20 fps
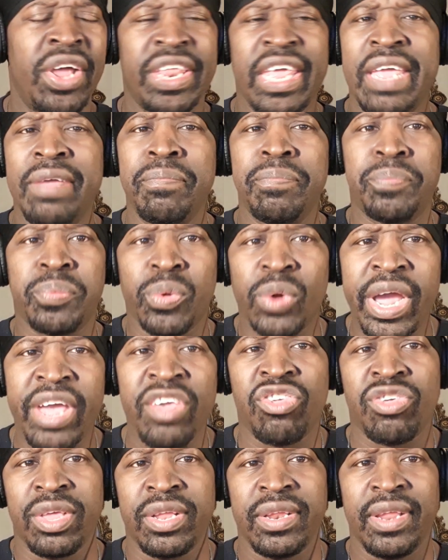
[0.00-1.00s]

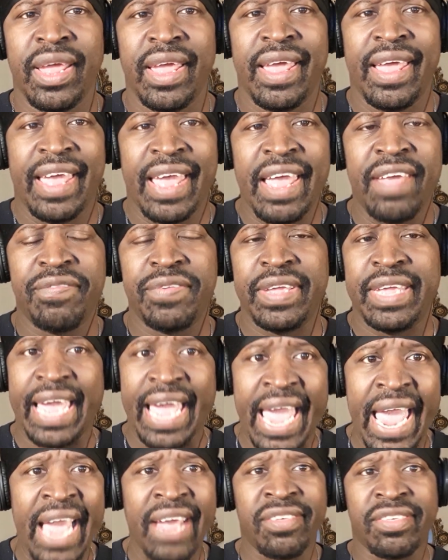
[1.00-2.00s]
impression have he
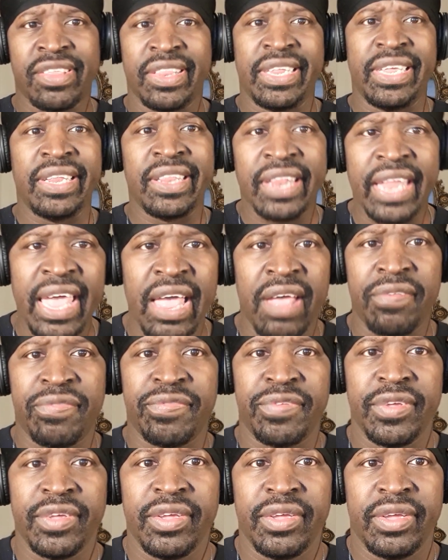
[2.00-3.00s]
actually
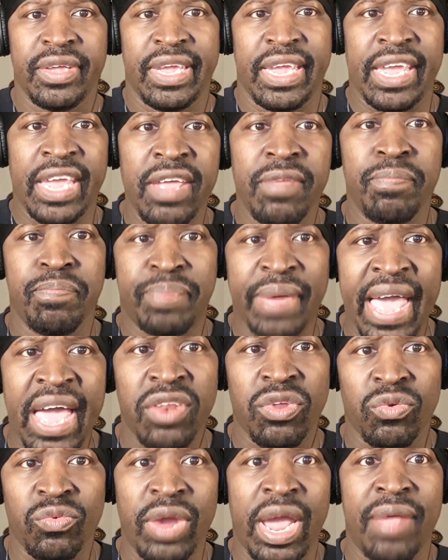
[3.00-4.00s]
left in
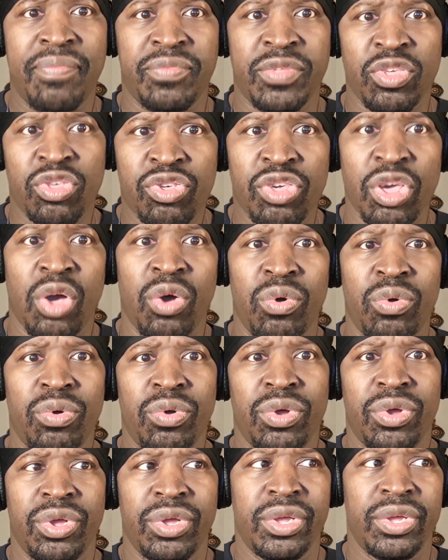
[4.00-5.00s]
battle rap to
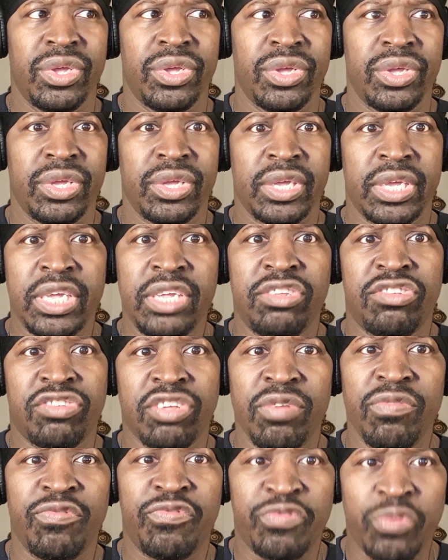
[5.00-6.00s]
show he's
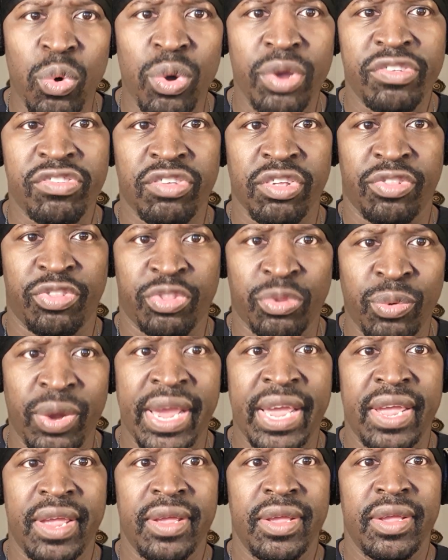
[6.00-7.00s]
some force or
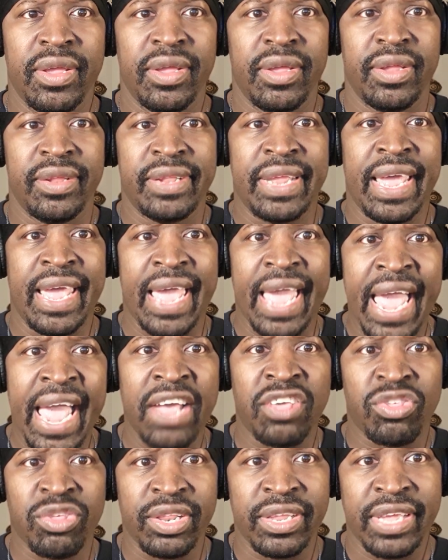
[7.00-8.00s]
threat that
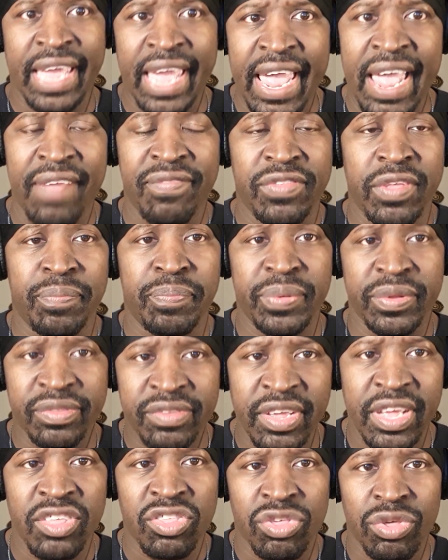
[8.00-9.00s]
actually have the
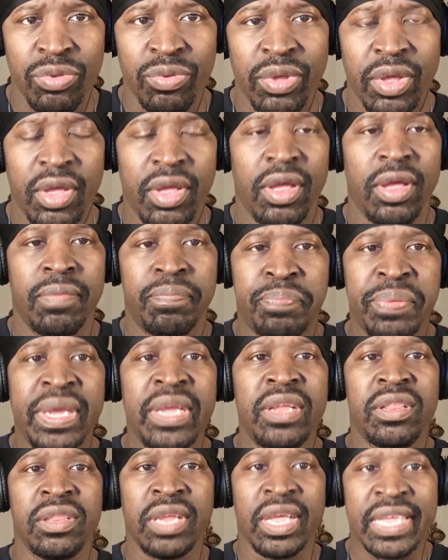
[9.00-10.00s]
potential of
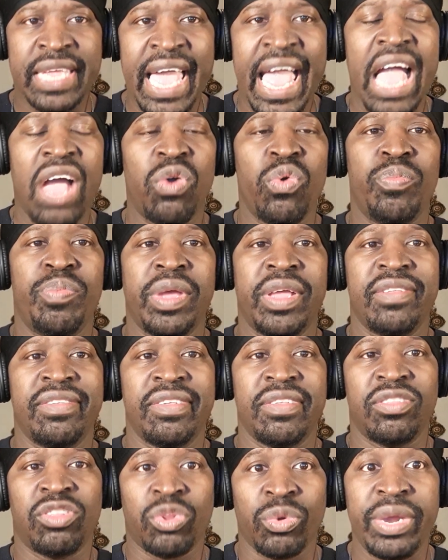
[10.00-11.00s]
beating a guy who
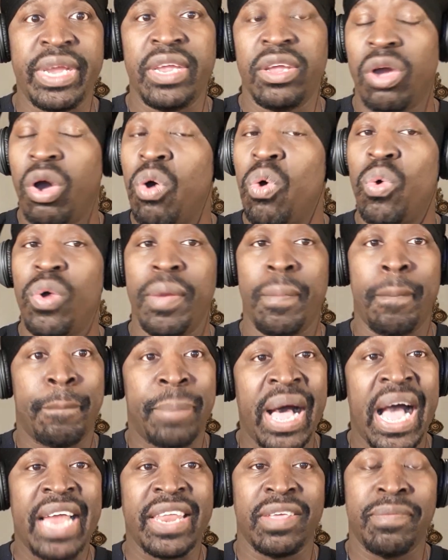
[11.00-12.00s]
been 3-0 and
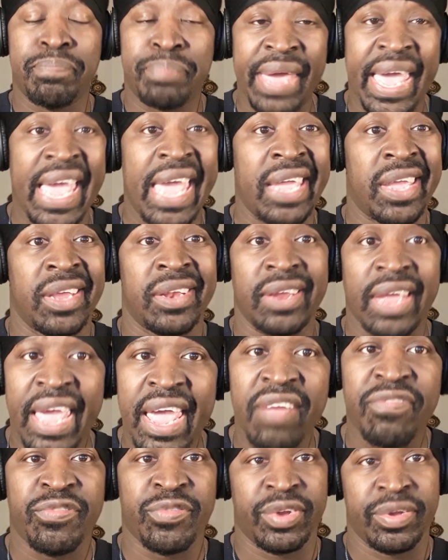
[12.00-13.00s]
body bagging
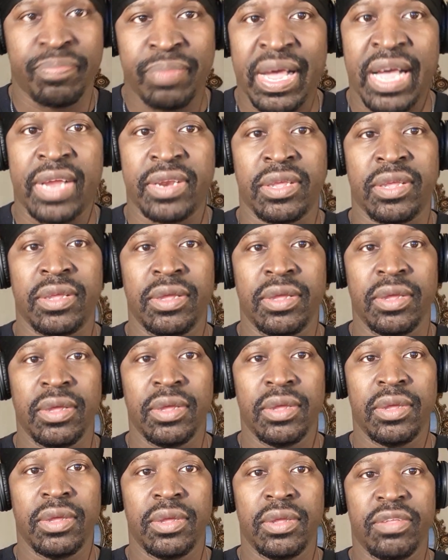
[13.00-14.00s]
everybody.
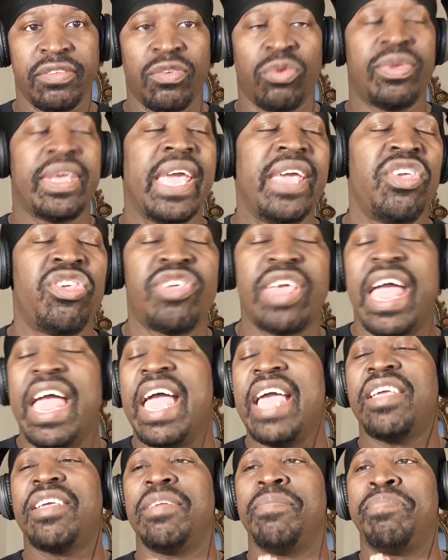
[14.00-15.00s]
So
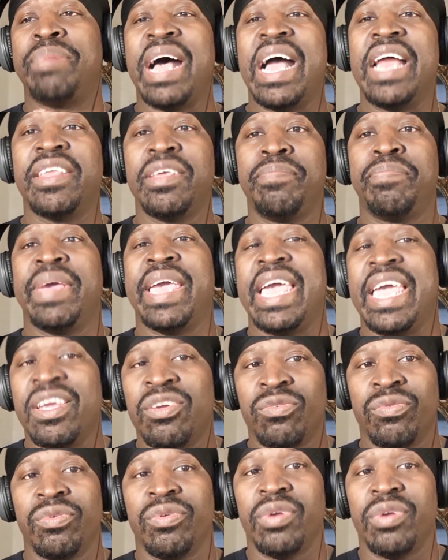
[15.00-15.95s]
K-Shine could body bag